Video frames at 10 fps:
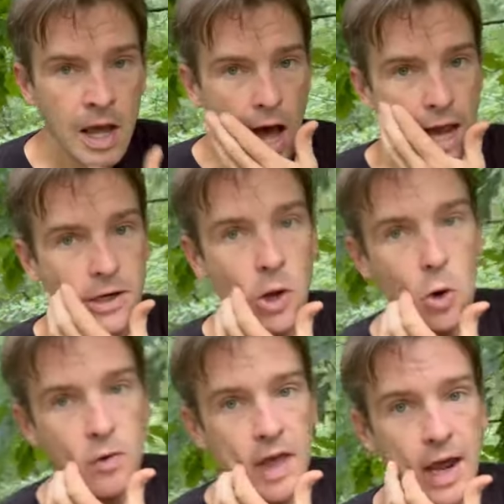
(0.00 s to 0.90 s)
I
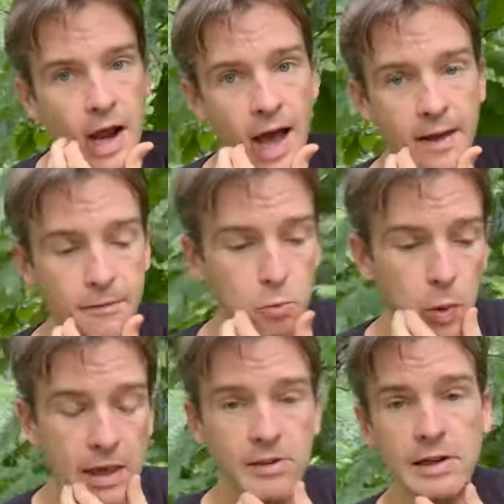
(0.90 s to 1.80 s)
know that I
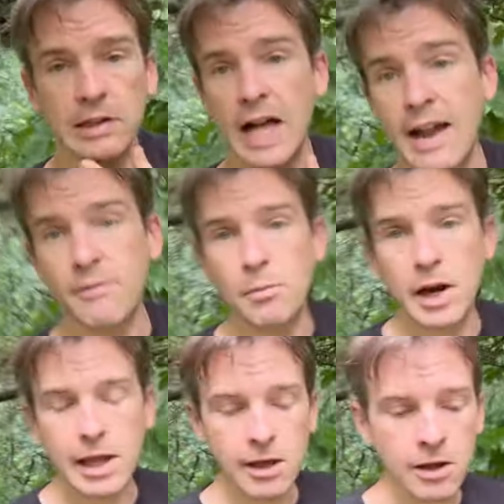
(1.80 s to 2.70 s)
wasted a lot of
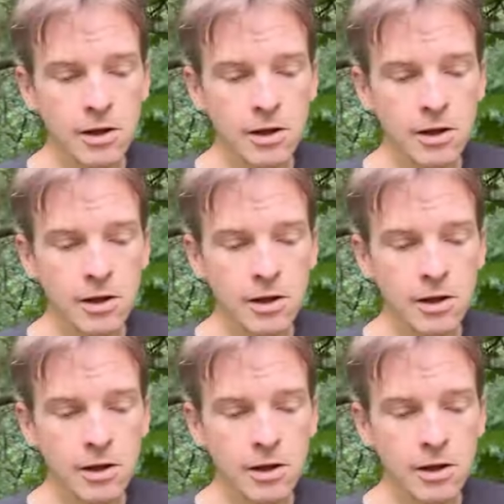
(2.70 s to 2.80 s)
money